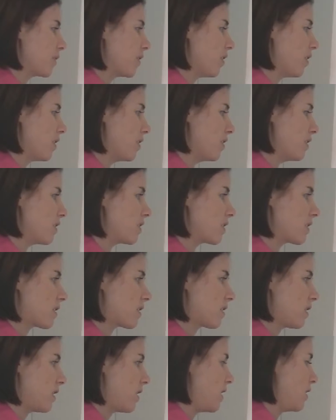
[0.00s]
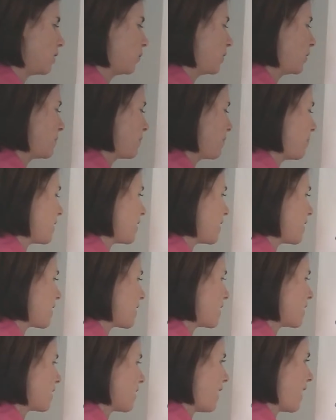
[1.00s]
those, it would
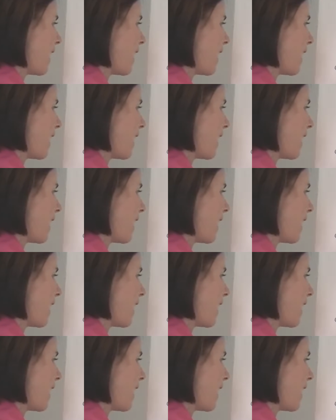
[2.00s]
be